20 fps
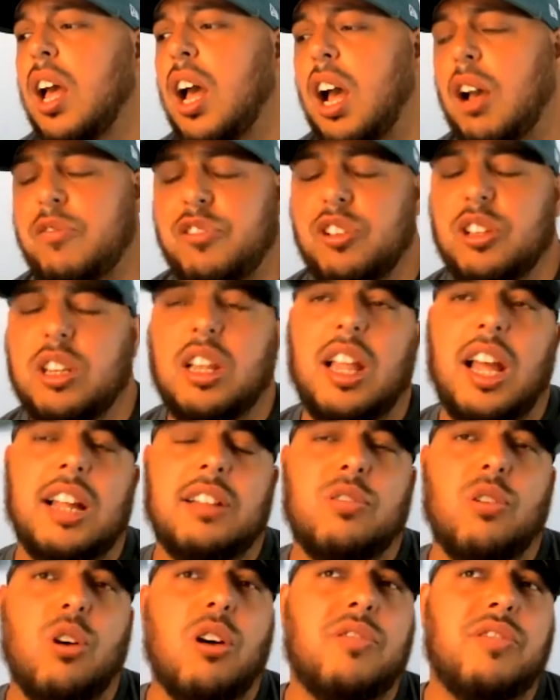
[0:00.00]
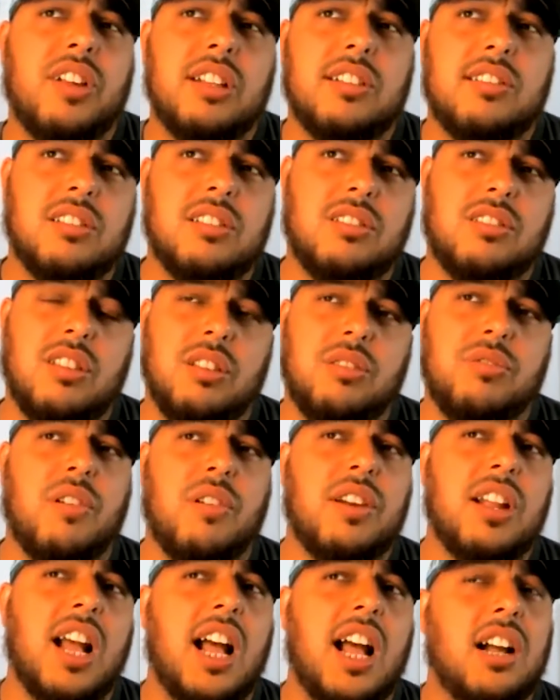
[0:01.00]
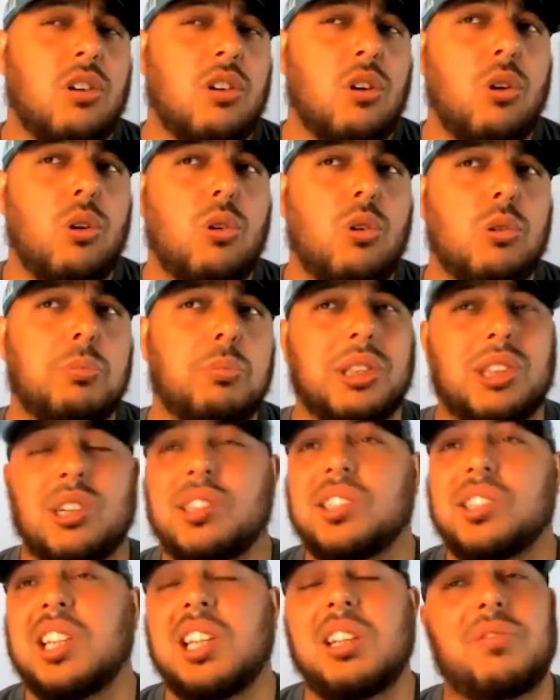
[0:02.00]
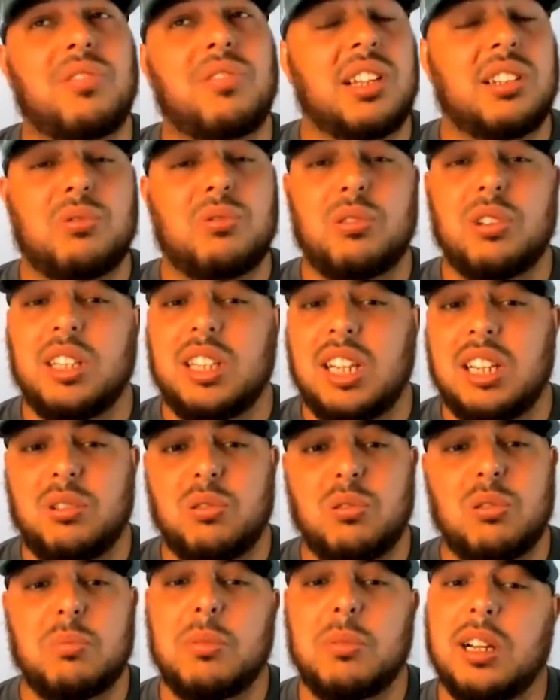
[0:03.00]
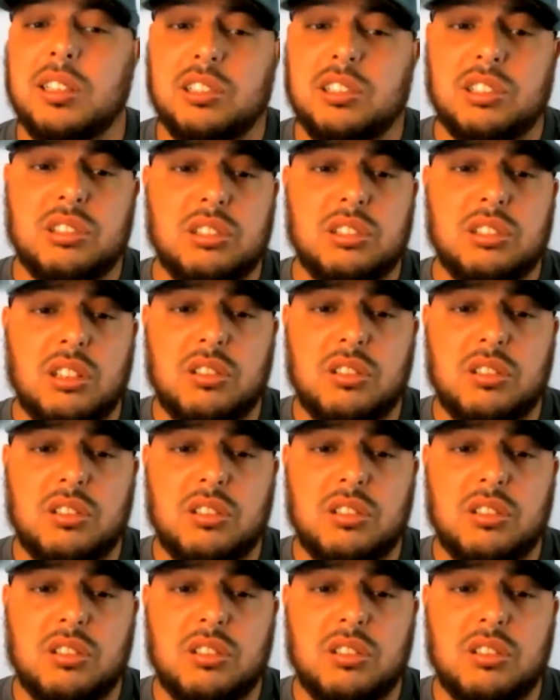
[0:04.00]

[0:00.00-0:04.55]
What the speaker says: I feel the Lions' offense is very hot cold, but their defense really ain't doing much